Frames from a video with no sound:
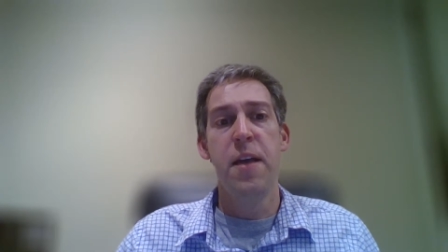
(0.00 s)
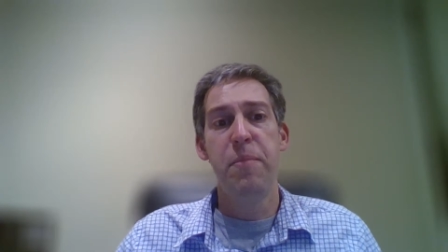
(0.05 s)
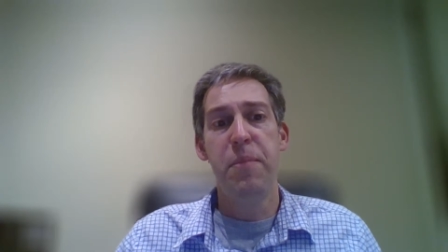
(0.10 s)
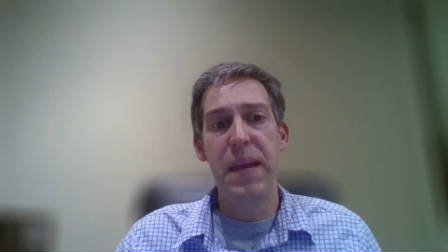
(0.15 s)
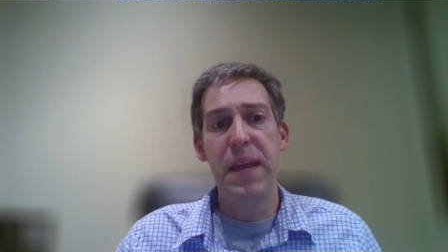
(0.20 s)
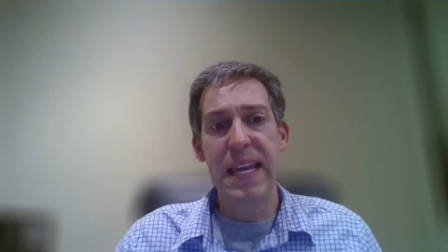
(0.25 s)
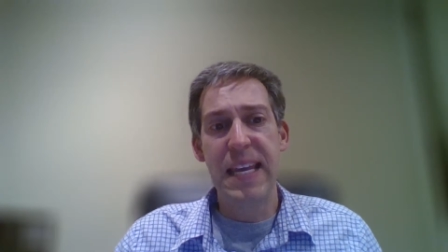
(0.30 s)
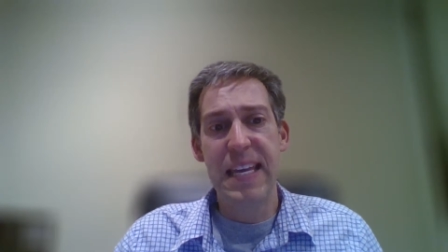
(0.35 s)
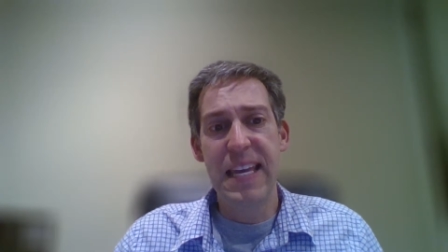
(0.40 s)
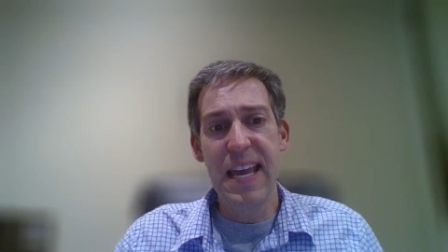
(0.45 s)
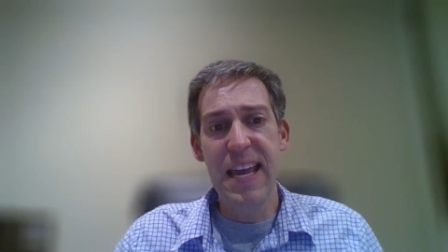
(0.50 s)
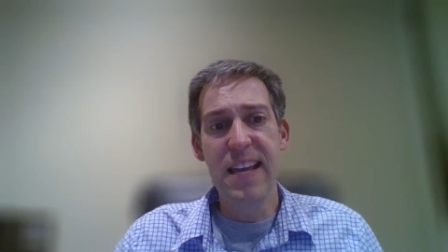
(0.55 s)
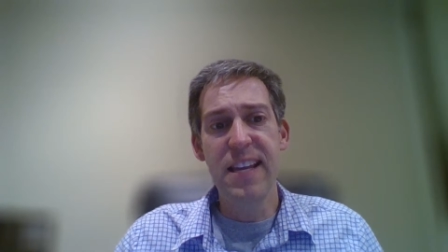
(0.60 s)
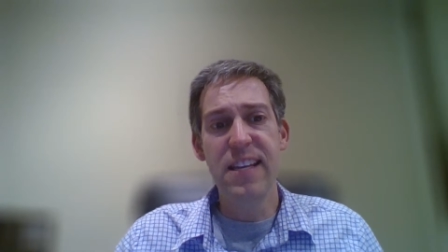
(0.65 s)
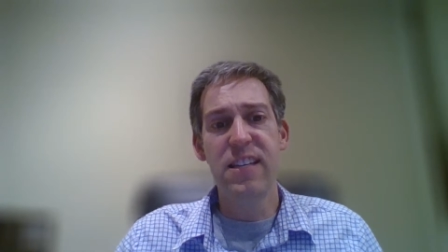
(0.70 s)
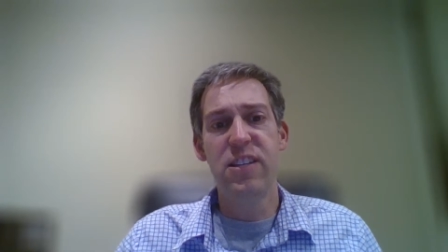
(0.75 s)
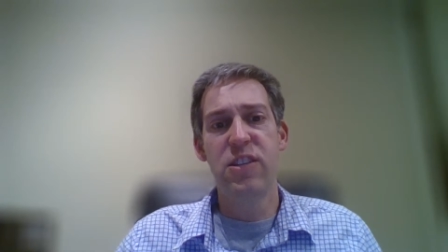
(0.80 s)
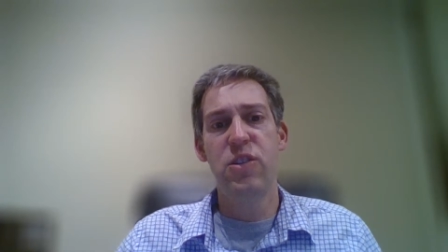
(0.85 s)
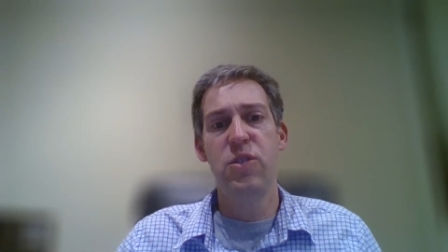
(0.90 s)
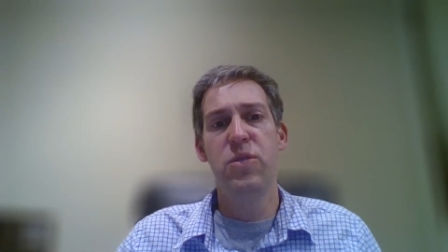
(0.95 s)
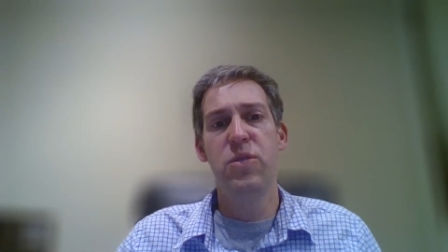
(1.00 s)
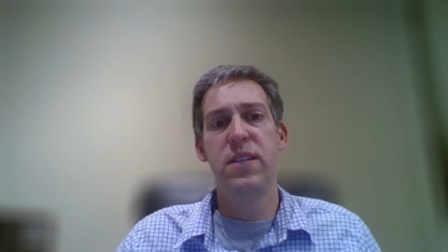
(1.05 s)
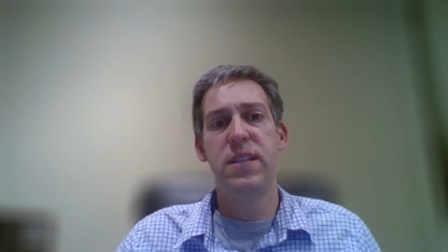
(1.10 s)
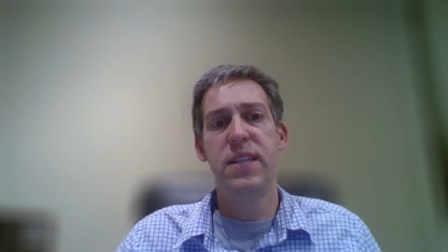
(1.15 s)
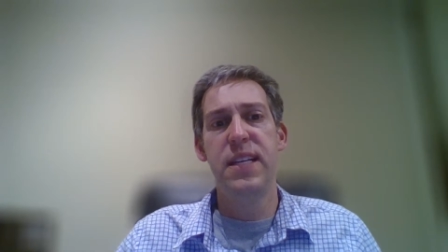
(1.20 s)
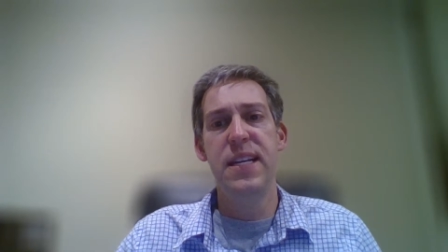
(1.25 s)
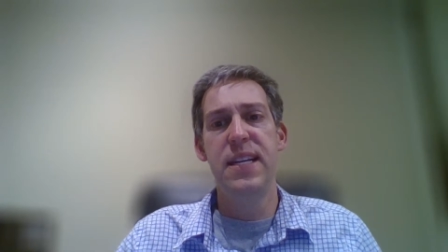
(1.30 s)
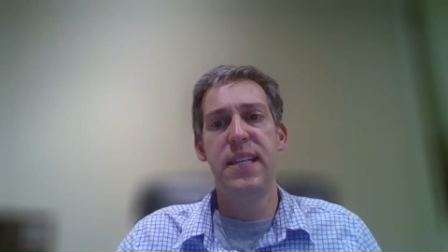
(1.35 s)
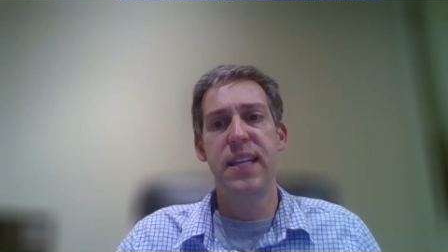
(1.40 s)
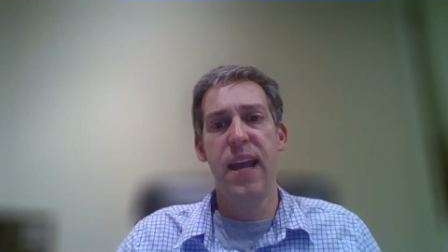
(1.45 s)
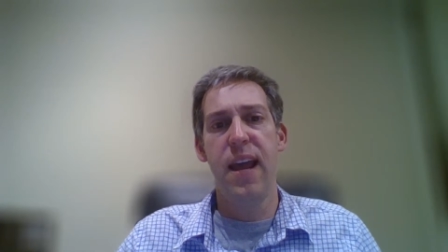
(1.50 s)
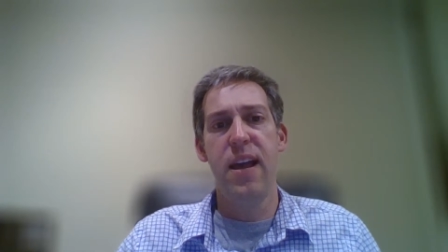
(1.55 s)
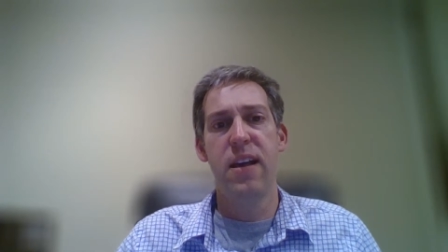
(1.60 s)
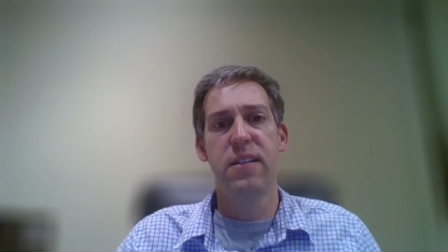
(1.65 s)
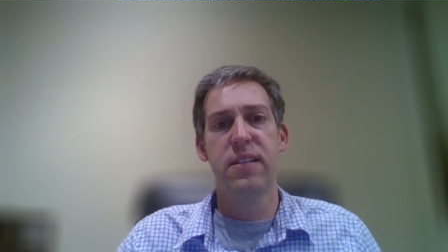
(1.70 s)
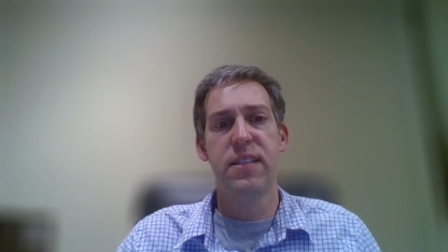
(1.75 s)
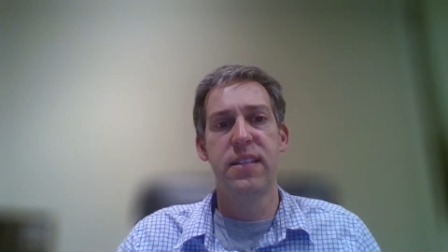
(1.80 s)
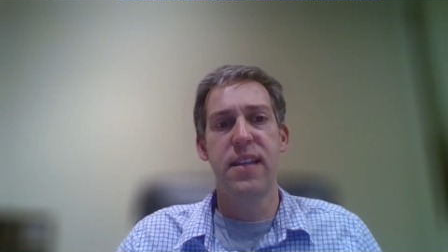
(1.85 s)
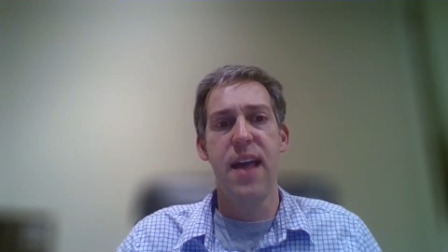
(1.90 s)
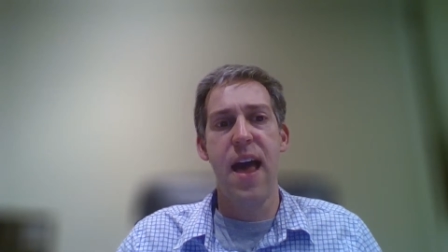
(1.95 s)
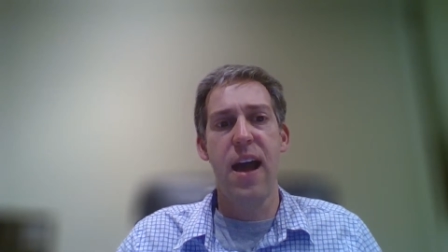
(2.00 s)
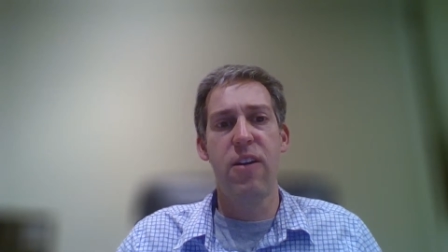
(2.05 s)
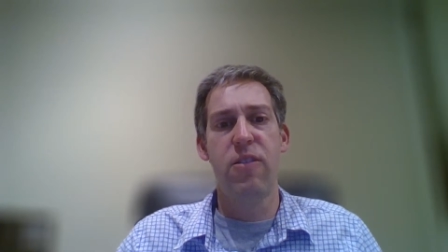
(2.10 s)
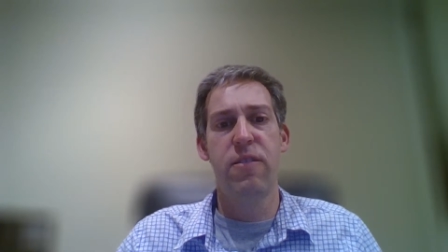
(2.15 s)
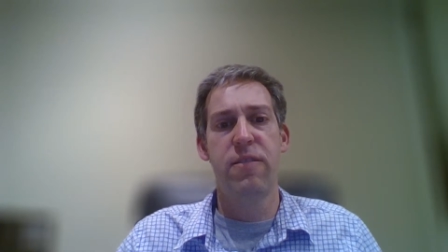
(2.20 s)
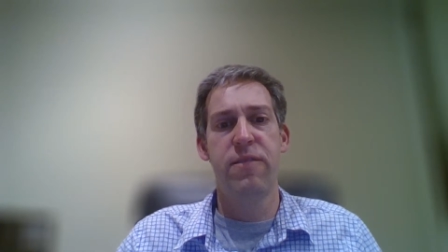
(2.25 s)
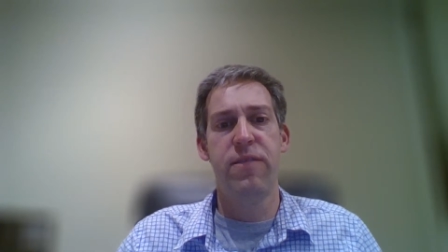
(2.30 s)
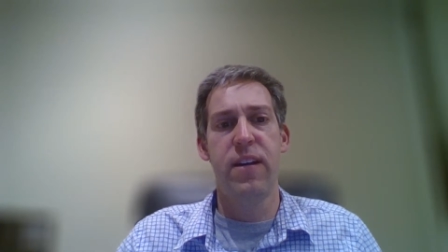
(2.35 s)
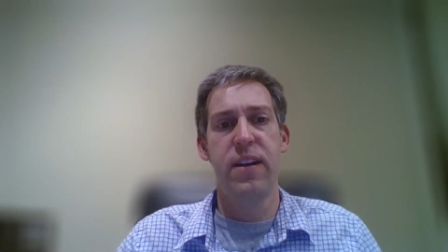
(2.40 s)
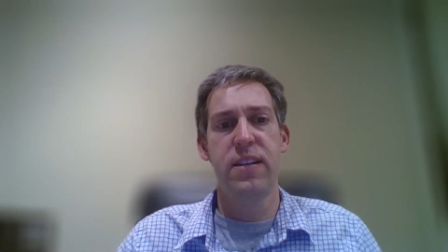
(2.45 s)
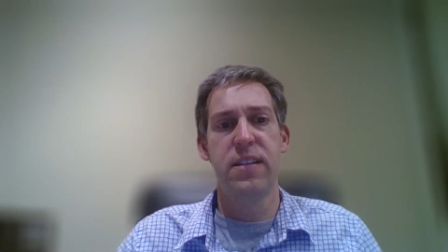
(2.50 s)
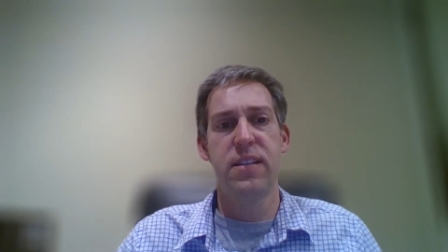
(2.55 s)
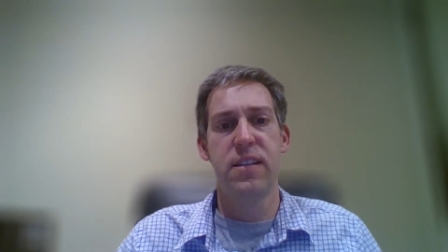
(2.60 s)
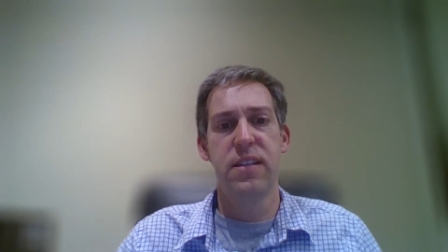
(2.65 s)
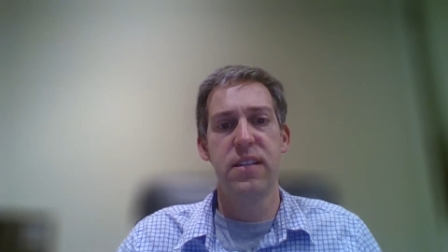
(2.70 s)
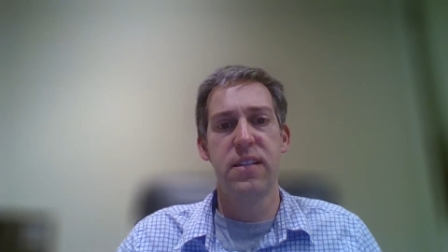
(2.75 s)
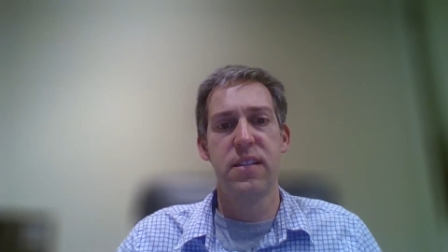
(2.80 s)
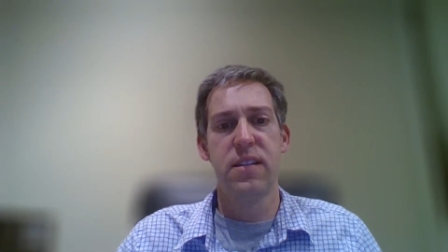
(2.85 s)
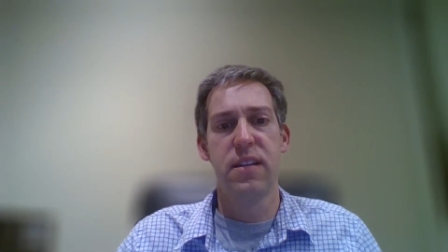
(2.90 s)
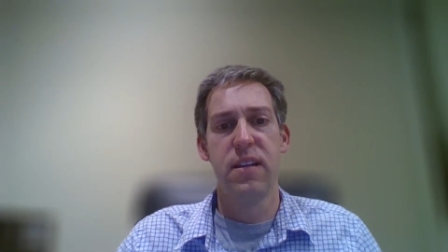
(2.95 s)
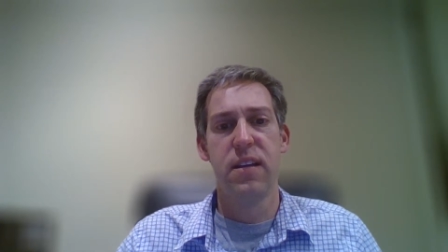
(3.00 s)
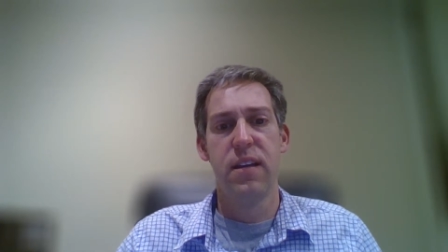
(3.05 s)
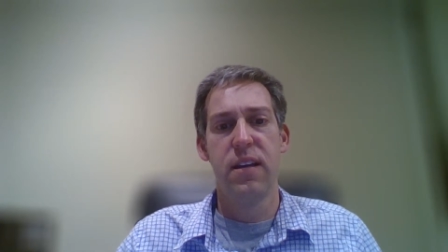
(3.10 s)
begins to detail sacrifices